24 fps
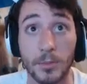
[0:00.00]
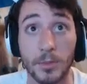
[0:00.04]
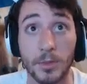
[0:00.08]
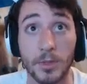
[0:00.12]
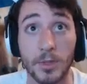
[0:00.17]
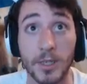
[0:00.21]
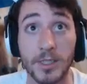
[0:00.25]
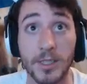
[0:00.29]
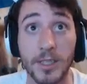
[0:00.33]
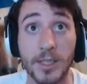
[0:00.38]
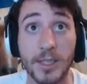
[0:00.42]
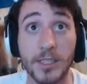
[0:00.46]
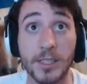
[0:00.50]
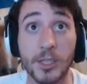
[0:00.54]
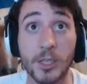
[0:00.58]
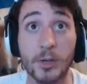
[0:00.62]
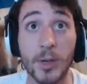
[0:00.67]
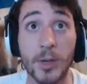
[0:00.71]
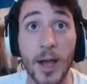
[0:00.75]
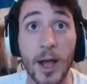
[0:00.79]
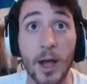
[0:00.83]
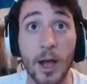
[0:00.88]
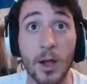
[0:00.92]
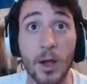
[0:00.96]
Let's
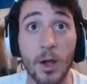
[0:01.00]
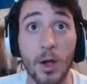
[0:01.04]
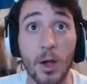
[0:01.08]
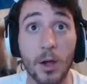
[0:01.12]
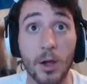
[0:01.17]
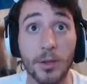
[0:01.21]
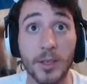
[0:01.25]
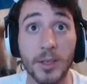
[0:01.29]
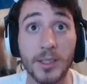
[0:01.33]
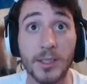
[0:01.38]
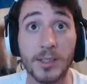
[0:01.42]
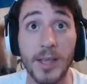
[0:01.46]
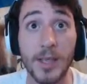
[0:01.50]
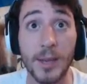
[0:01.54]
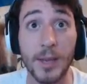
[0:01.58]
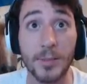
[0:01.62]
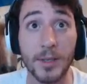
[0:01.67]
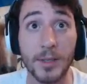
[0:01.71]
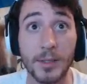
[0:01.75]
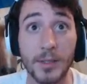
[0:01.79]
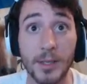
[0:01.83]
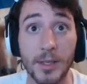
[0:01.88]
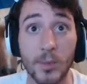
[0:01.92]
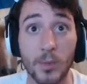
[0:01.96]
corral all these
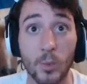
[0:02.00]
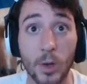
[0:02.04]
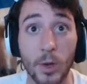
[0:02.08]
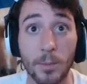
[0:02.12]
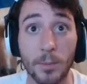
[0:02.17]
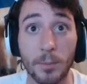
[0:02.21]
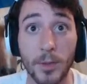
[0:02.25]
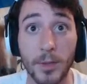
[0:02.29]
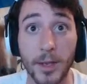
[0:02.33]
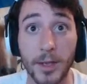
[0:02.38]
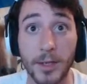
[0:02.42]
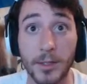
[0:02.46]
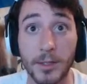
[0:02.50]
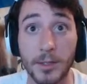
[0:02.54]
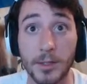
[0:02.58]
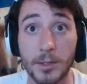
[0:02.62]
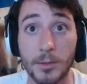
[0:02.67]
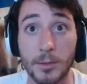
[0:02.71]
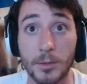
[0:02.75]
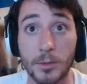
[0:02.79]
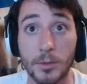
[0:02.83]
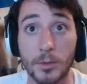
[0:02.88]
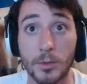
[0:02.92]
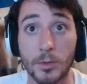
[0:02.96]
demons in one place.
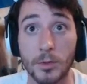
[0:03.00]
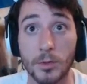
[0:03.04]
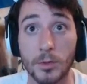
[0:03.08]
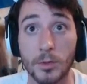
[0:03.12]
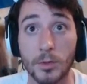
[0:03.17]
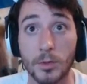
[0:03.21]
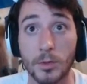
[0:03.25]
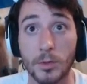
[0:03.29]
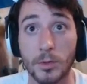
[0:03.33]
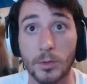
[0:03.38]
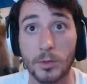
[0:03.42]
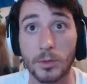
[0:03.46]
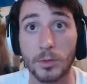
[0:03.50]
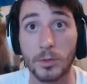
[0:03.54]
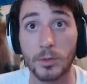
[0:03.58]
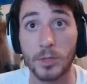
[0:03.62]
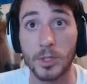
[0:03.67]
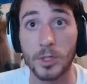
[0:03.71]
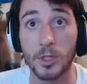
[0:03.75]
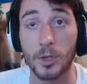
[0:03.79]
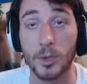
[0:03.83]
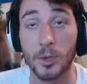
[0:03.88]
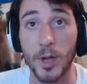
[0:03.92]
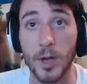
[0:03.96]

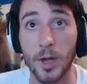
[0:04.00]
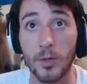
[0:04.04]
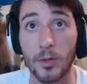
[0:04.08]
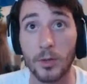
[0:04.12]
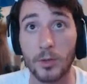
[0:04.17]
Just corral them.